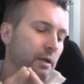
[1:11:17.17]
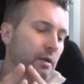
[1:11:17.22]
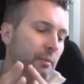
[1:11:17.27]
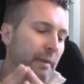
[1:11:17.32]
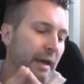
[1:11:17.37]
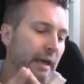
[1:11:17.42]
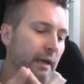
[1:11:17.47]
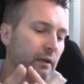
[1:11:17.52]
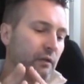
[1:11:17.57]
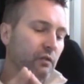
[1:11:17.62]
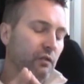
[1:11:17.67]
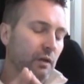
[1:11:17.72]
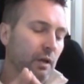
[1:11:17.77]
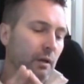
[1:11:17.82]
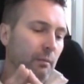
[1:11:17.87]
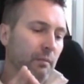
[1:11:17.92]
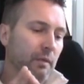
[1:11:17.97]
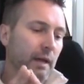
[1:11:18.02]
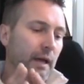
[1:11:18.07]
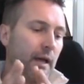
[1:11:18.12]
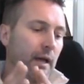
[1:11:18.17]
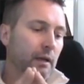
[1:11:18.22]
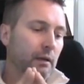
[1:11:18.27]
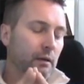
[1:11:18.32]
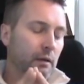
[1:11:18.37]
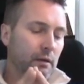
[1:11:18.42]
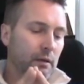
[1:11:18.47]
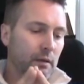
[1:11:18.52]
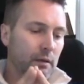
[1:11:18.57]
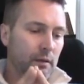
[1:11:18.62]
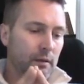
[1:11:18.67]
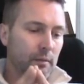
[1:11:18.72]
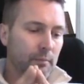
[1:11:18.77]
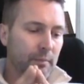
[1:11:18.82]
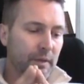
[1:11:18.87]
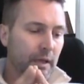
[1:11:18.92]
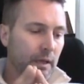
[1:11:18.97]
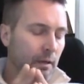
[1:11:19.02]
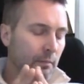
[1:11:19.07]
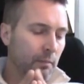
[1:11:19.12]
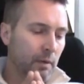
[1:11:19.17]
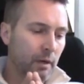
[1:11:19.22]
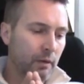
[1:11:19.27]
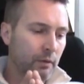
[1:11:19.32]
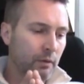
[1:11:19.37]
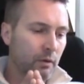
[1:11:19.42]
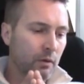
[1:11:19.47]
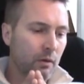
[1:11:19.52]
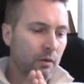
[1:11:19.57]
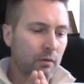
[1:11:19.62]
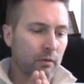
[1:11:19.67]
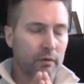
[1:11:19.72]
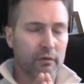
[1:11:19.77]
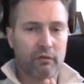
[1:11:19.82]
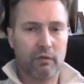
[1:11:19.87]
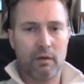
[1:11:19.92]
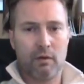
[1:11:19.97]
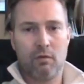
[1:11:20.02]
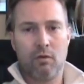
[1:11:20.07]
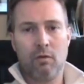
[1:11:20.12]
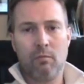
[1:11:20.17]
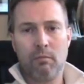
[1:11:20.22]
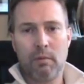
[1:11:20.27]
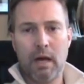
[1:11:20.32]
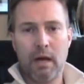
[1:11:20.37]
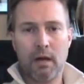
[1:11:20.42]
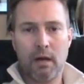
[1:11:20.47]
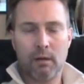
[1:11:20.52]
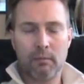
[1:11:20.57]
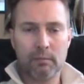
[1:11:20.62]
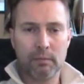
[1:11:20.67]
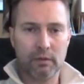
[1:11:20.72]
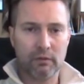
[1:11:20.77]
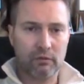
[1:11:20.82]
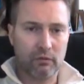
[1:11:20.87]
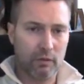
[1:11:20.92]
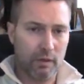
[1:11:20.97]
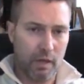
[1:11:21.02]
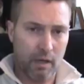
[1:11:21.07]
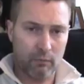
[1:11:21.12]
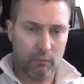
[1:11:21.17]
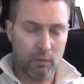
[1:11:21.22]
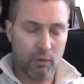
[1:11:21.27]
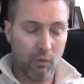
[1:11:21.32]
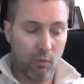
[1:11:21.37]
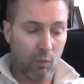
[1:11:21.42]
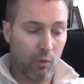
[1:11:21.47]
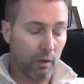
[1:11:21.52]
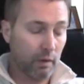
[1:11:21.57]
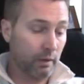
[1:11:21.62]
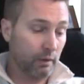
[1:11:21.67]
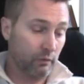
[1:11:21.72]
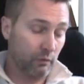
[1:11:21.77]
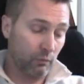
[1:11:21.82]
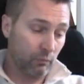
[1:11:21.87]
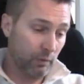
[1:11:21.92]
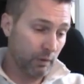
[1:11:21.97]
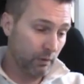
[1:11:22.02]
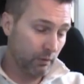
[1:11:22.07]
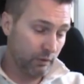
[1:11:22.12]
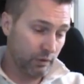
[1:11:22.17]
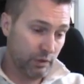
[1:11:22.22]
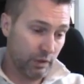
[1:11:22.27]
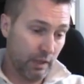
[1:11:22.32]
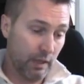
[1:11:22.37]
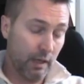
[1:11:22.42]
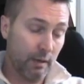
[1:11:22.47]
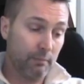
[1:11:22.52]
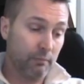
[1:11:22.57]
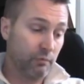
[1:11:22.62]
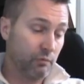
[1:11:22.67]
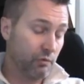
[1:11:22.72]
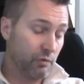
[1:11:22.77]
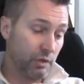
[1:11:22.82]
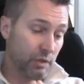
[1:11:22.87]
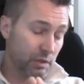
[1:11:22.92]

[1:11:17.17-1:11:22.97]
to make it seem that being a mother or a stay-at-home mom is not real work. It's a real job.